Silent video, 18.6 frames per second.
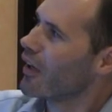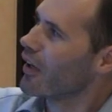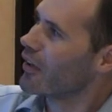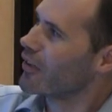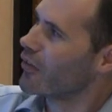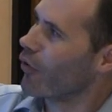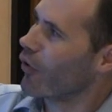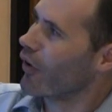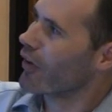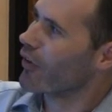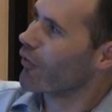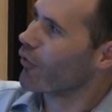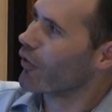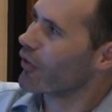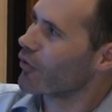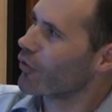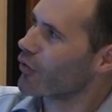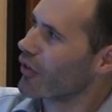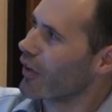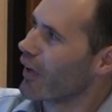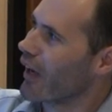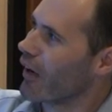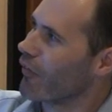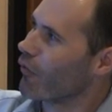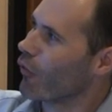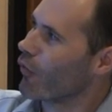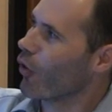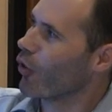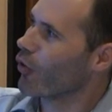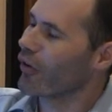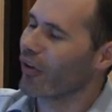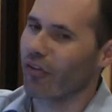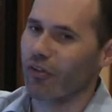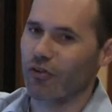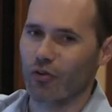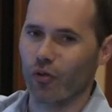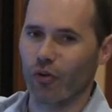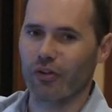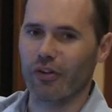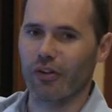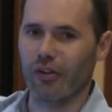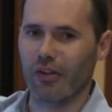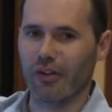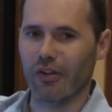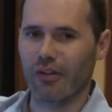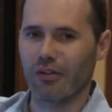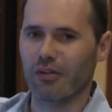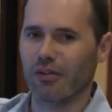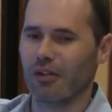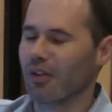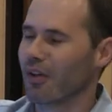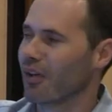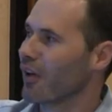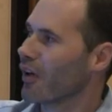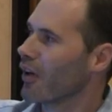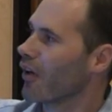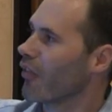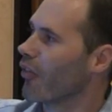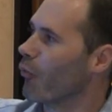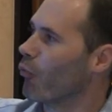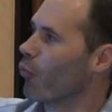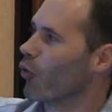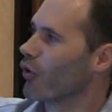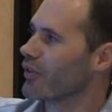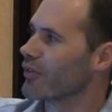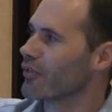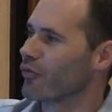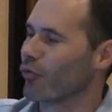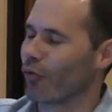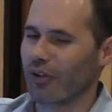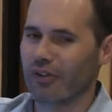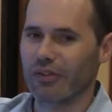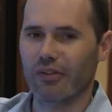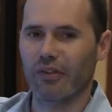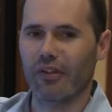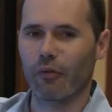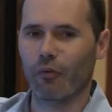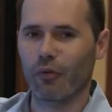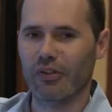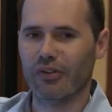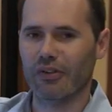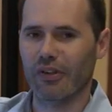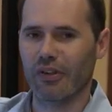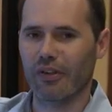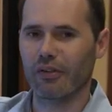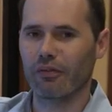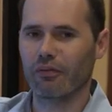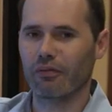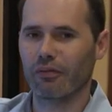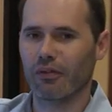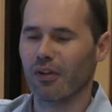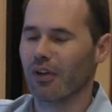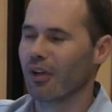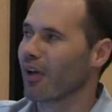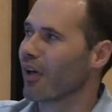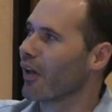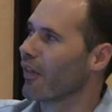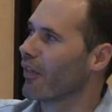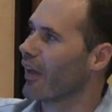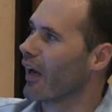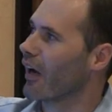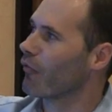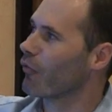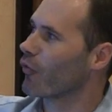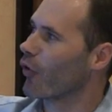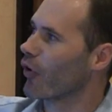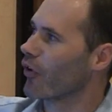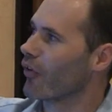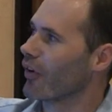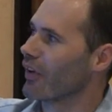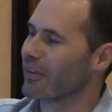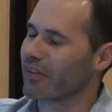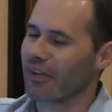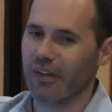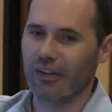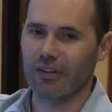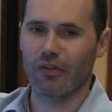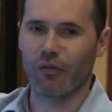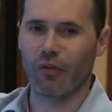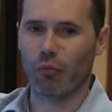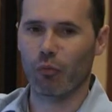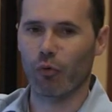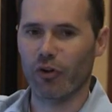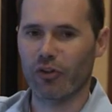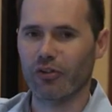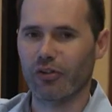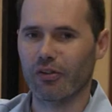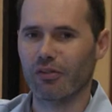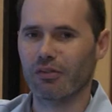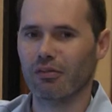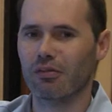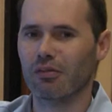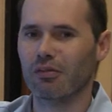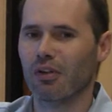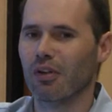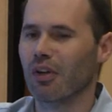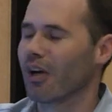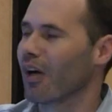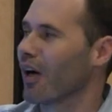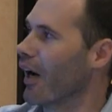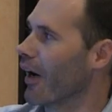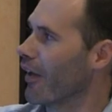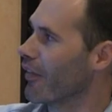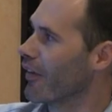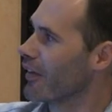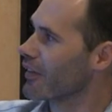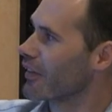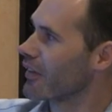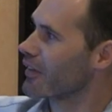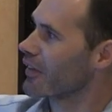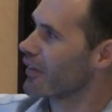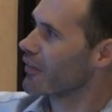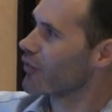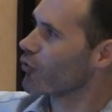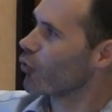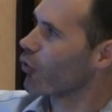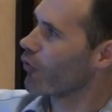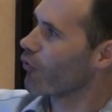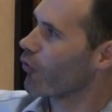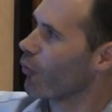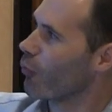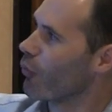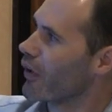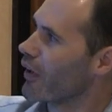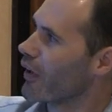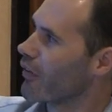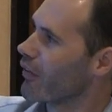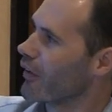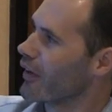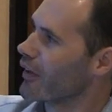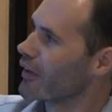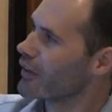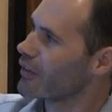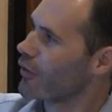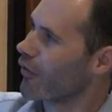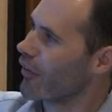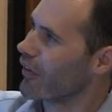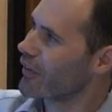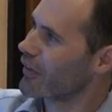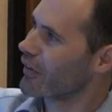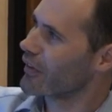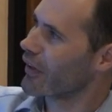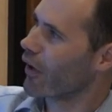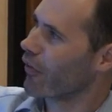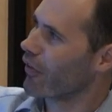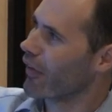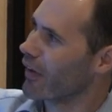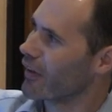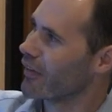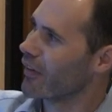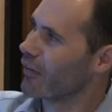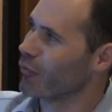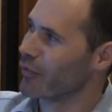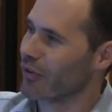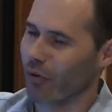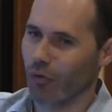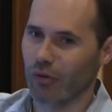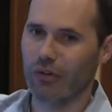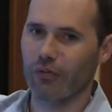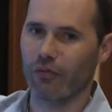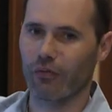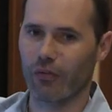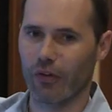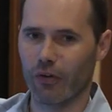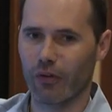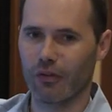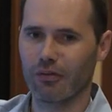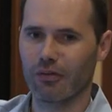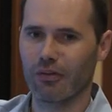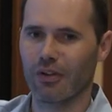So individuals that have only the short allele, the more stress they receive, they have greater incidence of depression. And this is true for many things. So this is how they themselves feel.